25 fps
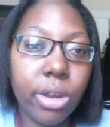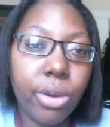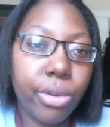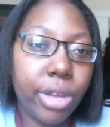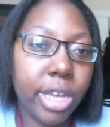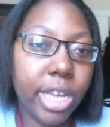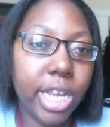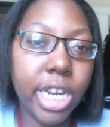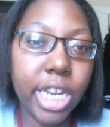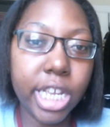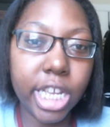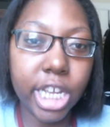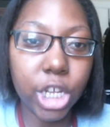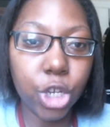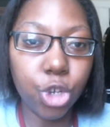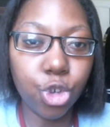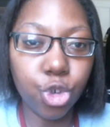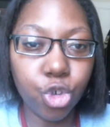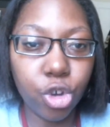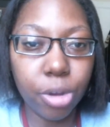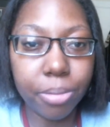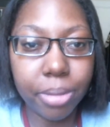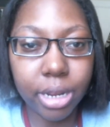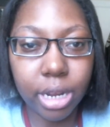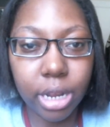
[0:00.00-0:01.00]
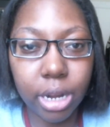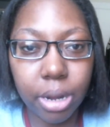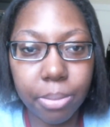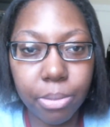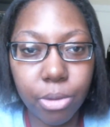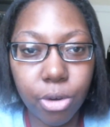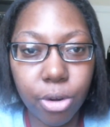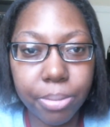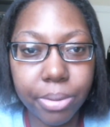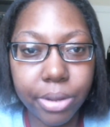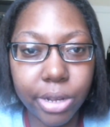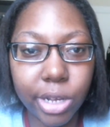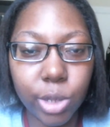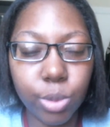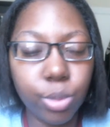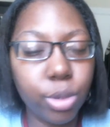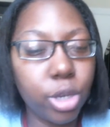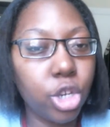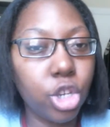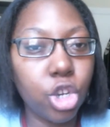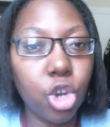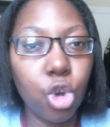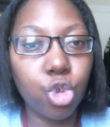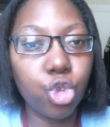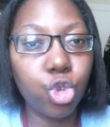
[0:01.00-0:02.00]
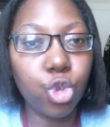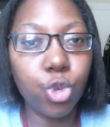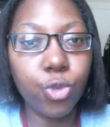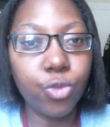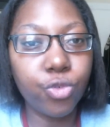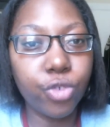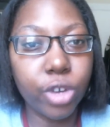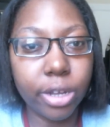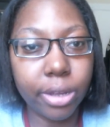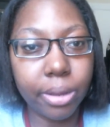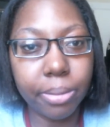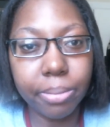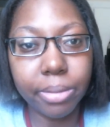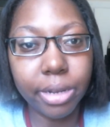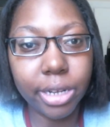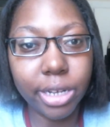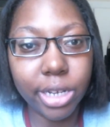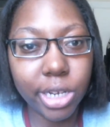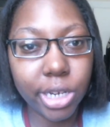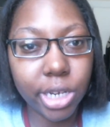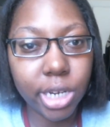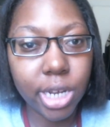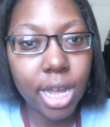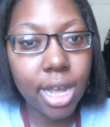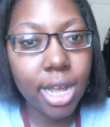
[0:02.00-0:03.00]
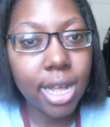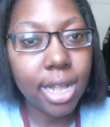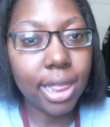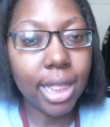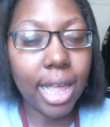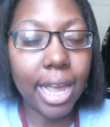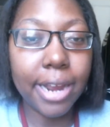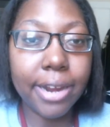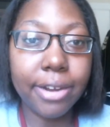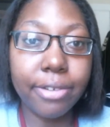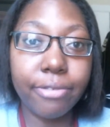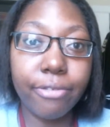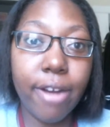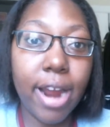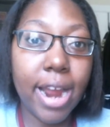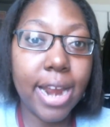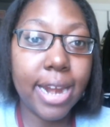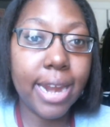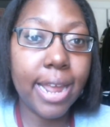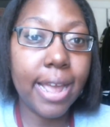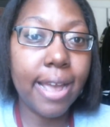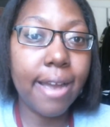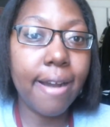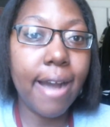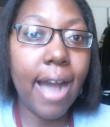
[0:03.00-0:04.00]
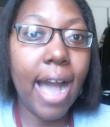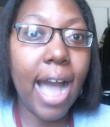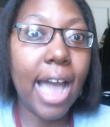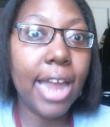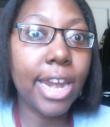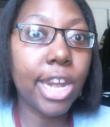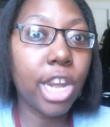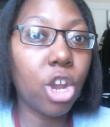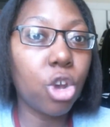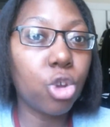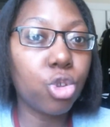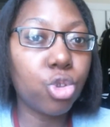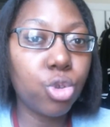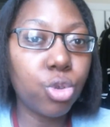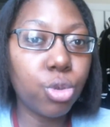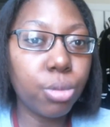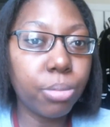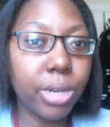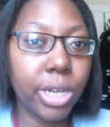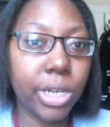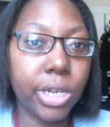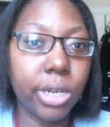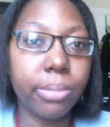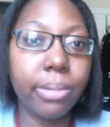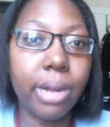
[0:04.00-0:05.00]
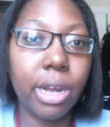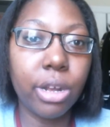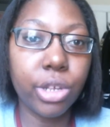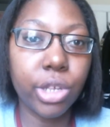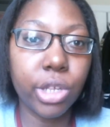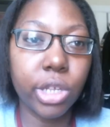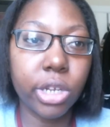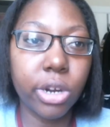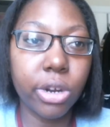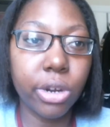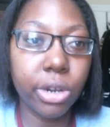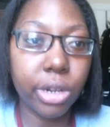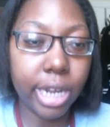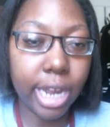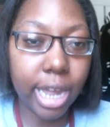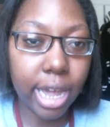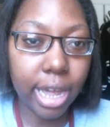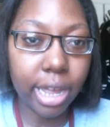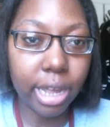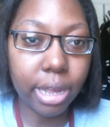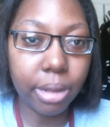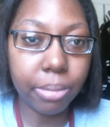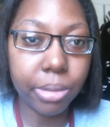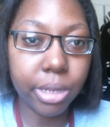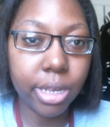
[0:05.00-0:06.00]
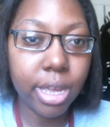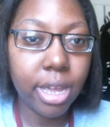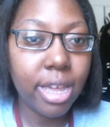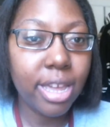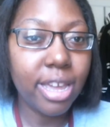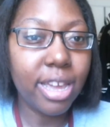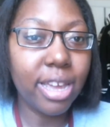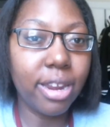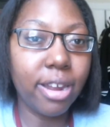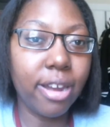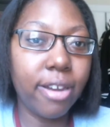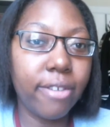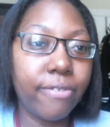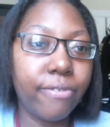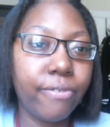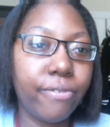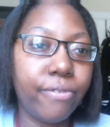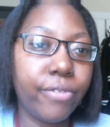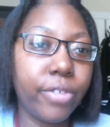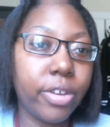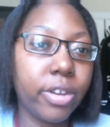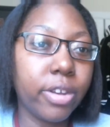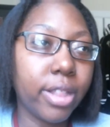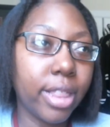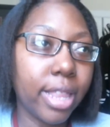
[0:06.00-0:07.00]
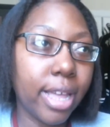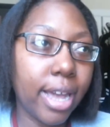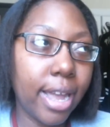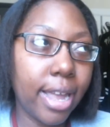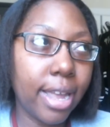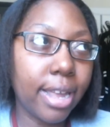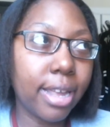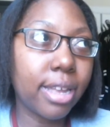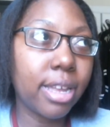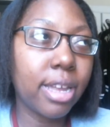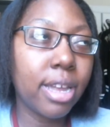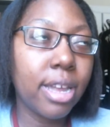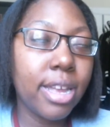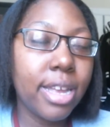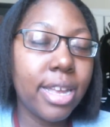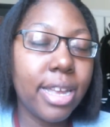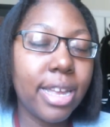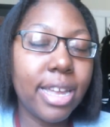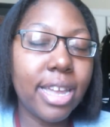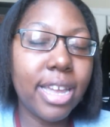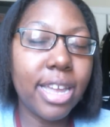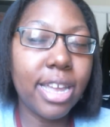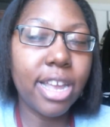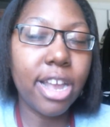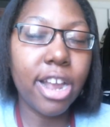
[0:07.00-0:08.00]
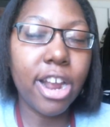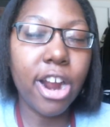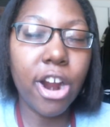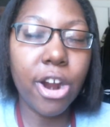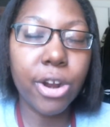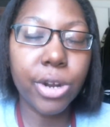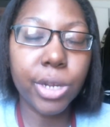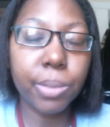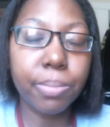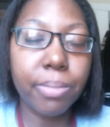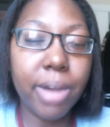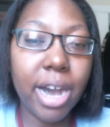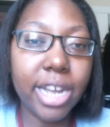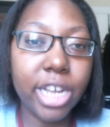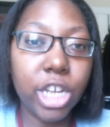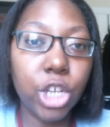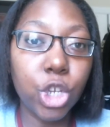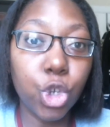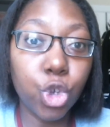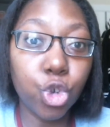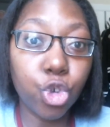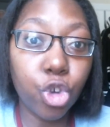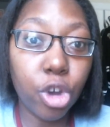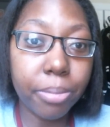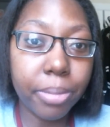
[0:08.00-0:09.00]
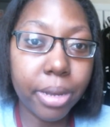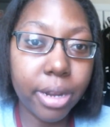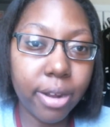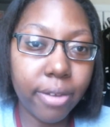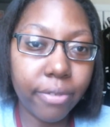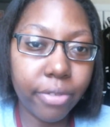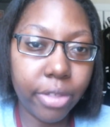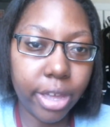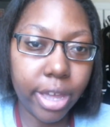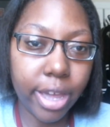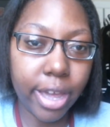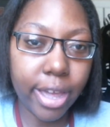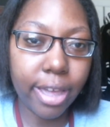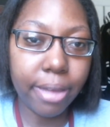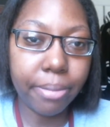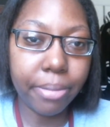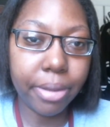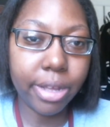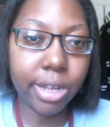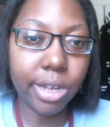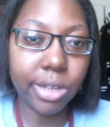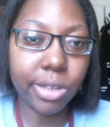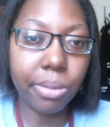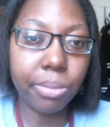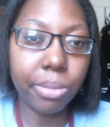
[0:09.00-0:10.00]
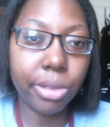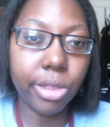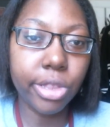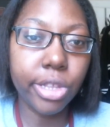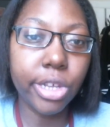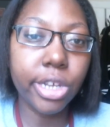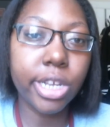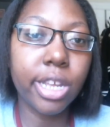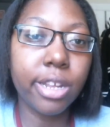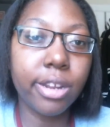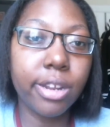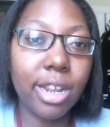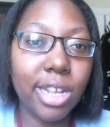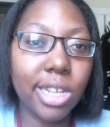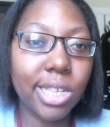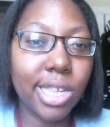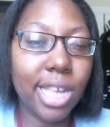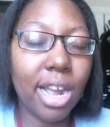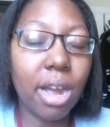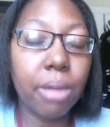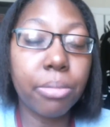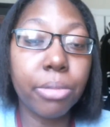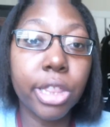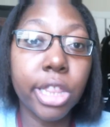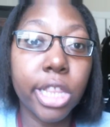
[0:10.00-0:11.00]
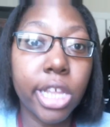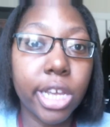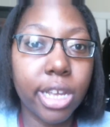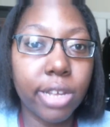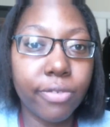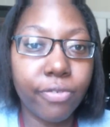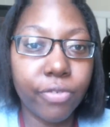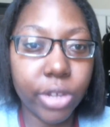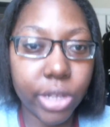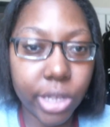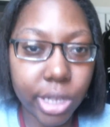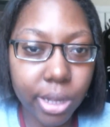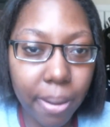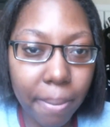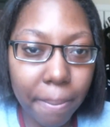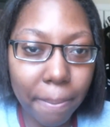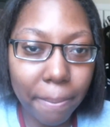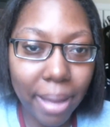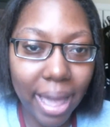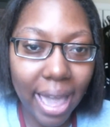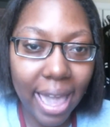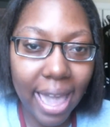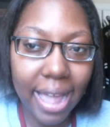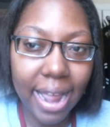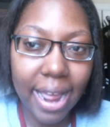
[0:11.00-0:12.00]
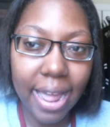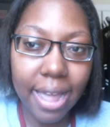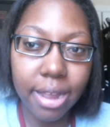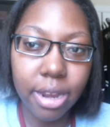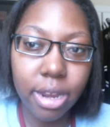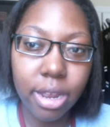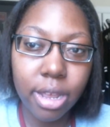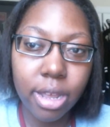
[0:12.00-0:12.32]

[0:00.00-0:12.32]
we don't get the enjoyment anymore because we know too fucking much. Like right now I know too much about certain games and I feel like it hurts my enjoyment of the game because I'm looking it's like I'm looking for something bad.